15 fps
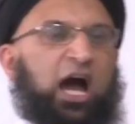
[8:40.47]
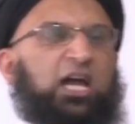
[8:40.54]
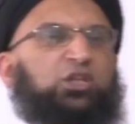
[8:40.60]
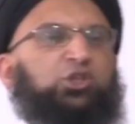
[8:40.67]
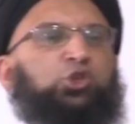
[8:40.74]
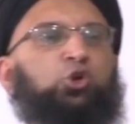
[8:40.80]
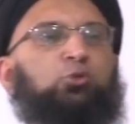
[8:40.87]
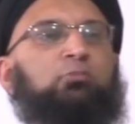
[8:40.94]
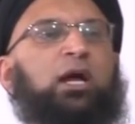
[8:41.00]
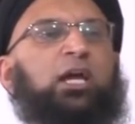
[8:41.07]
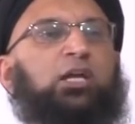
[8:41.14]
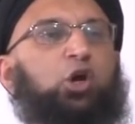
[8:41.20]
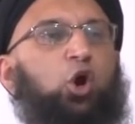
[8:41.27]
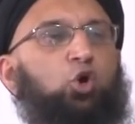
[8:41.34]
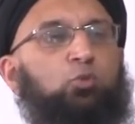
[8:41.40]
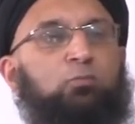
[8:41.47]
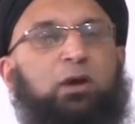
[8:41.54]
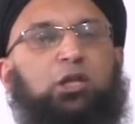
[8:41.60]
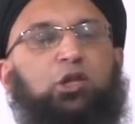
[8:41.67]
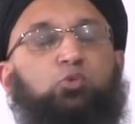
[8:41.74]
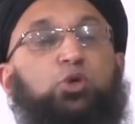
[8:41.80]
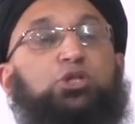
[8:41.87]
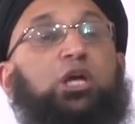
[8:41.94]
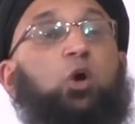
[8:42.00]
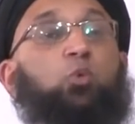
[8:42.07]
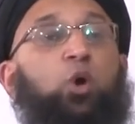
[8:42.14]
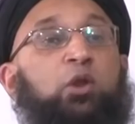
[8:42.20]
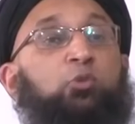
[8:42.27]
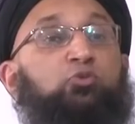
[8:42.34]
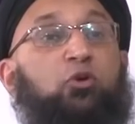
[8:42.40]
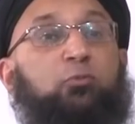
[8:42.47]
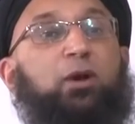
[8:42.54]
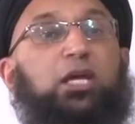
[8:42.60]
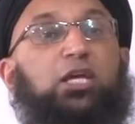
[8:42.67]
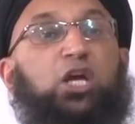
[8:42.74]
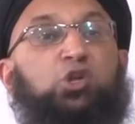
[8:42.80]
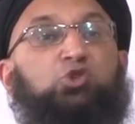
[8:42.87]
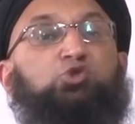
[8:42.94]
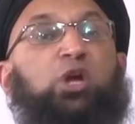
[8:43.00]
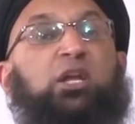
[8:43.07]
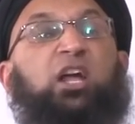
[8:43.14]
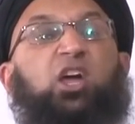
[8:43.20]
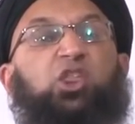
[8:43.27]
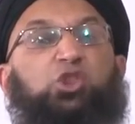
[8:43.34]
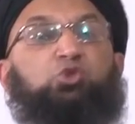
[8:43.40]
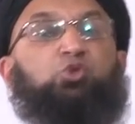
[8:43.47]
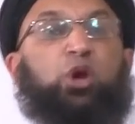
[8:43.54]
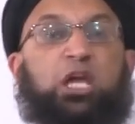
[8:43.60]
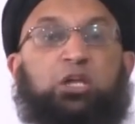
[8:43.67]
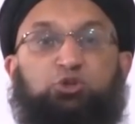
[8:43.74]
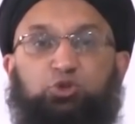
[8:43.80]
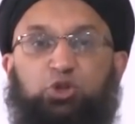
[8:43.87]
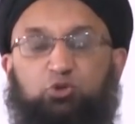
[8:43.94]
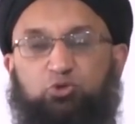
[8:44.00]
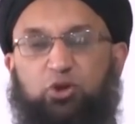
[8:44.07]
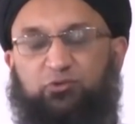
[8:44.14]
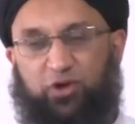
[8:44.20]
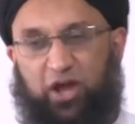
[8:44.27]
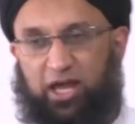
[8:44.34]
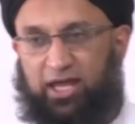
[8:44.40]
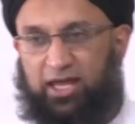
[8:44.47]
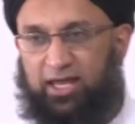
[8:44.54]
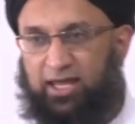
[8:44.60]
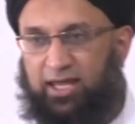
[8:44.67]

I took my gold medal, which I won for my country, and I threw it into the river.